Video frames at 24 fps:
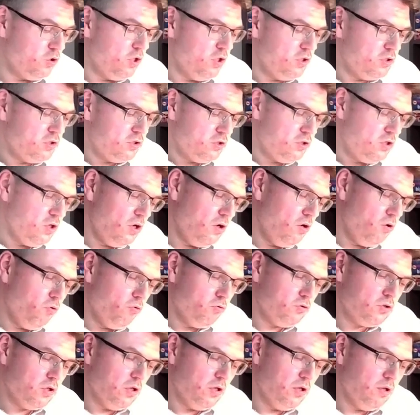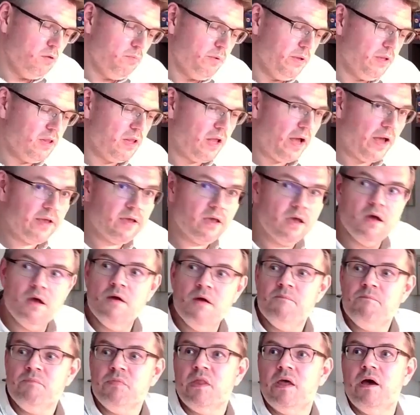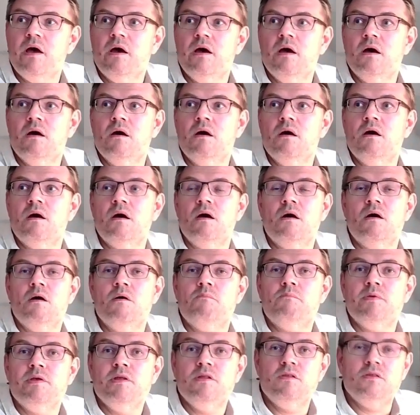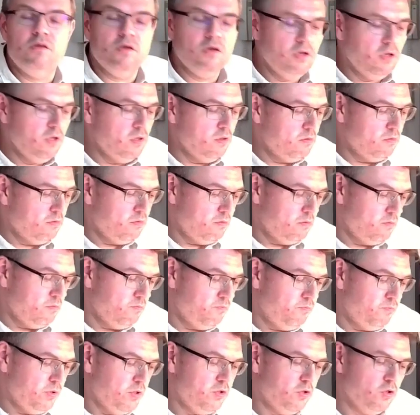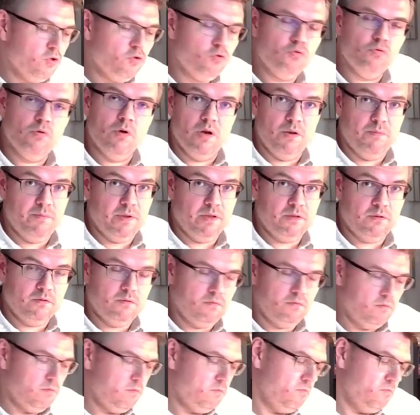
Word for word: This here looks a little bit like a PT two element.